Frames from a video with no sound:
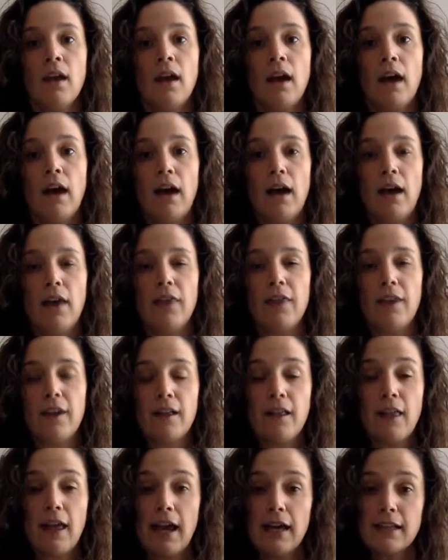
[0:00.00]
The
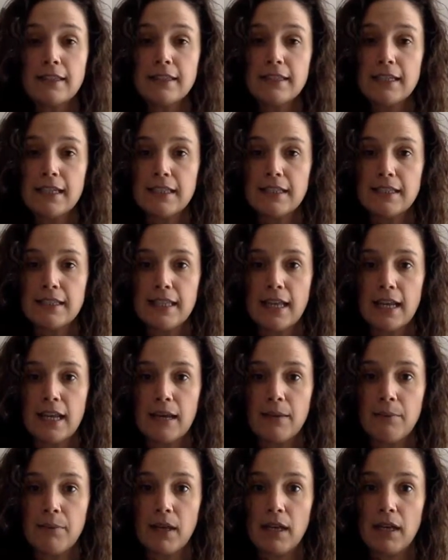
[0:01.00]
class is set
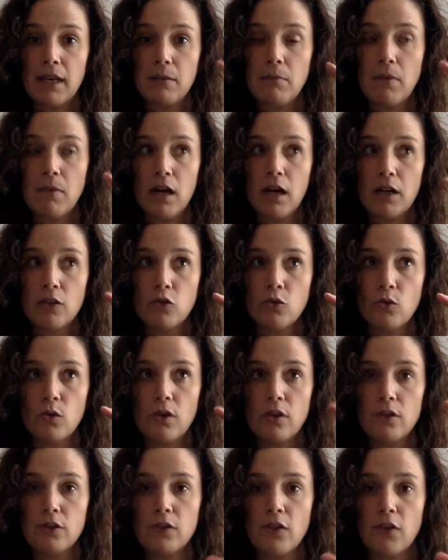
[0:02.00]
up in
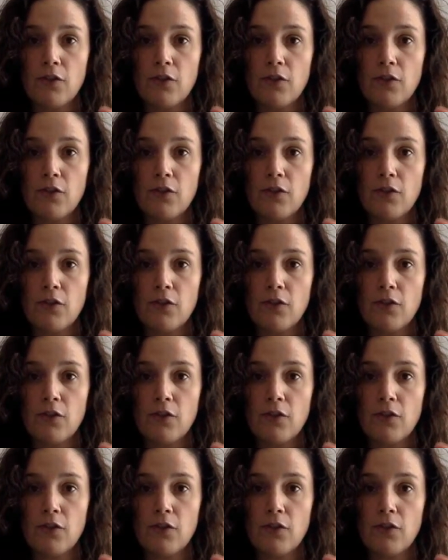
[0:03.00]
modules.